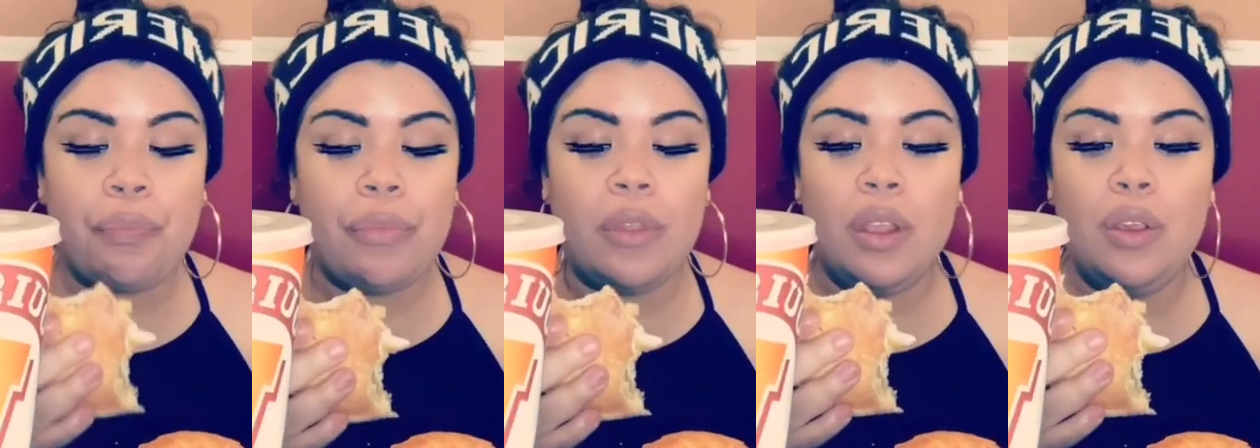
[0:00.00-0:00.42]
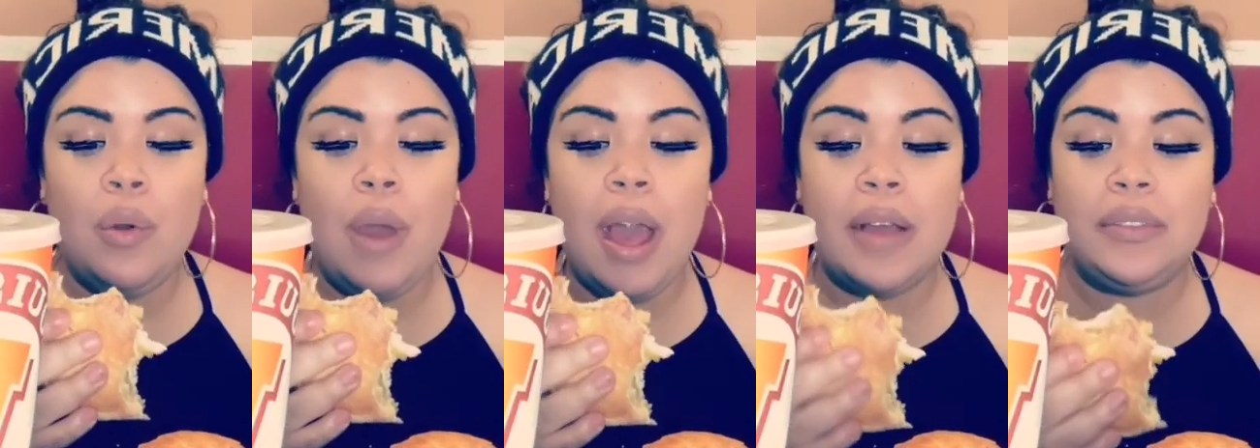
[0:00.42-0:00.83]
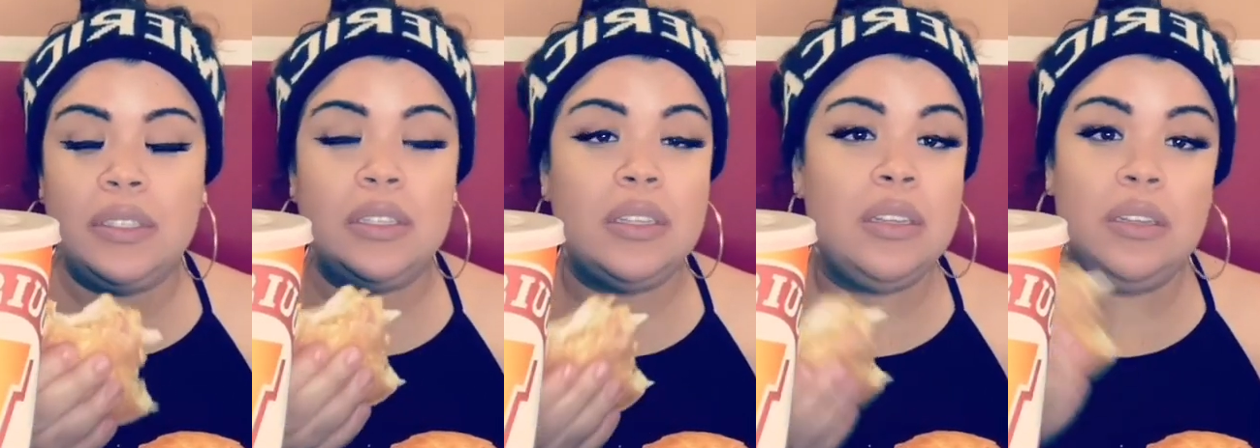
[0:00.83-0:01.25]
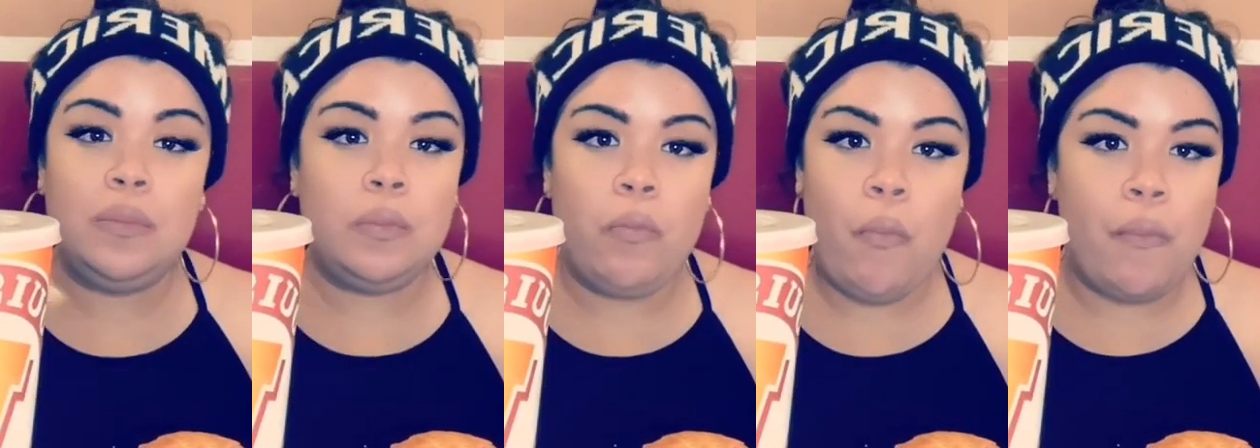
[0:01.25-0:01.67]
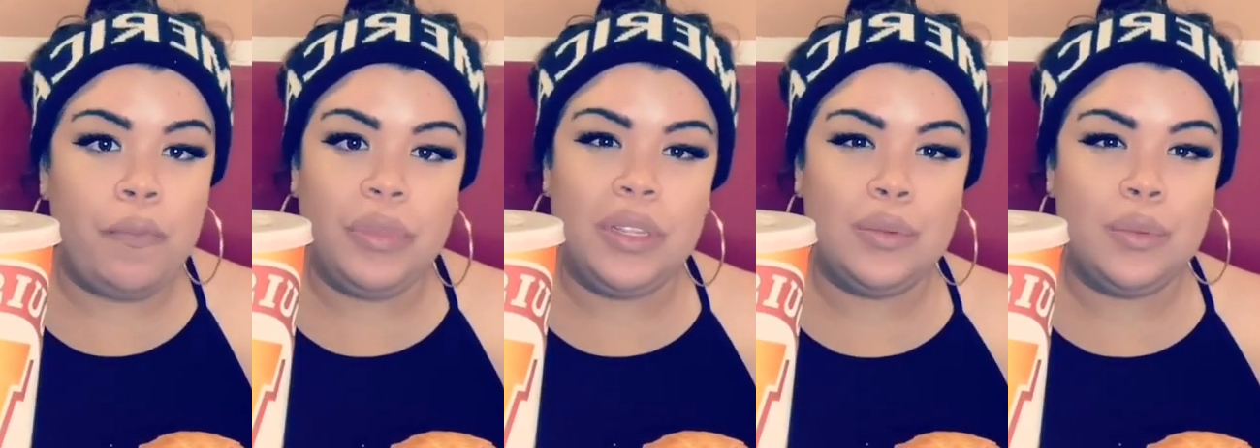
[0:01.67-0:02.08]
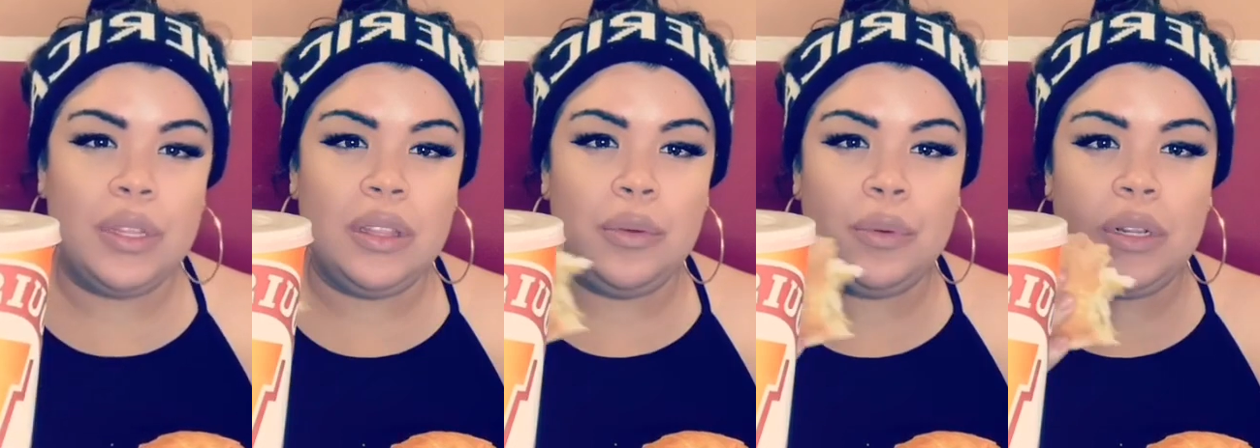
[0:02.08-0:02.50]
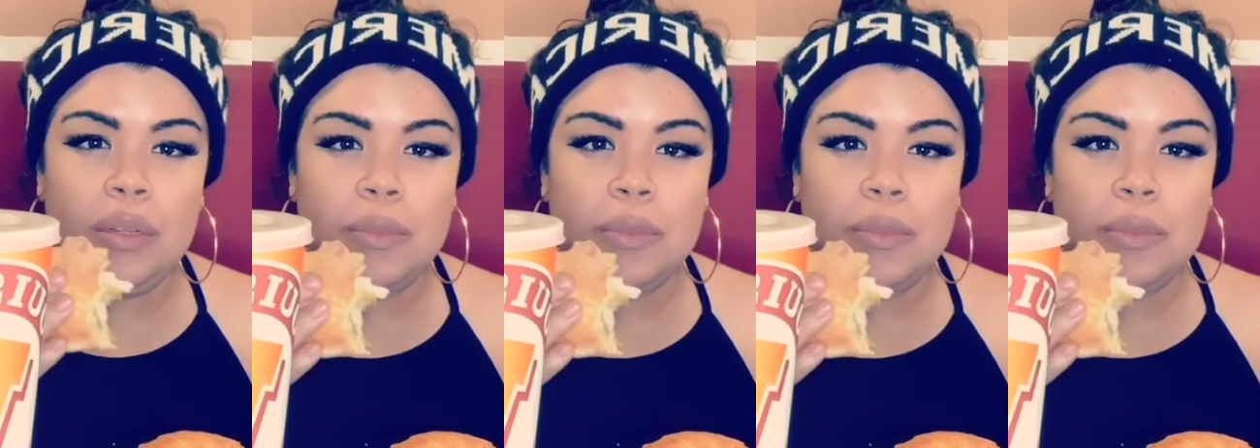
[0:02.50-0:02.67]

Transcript: You have to see this Wendy Williams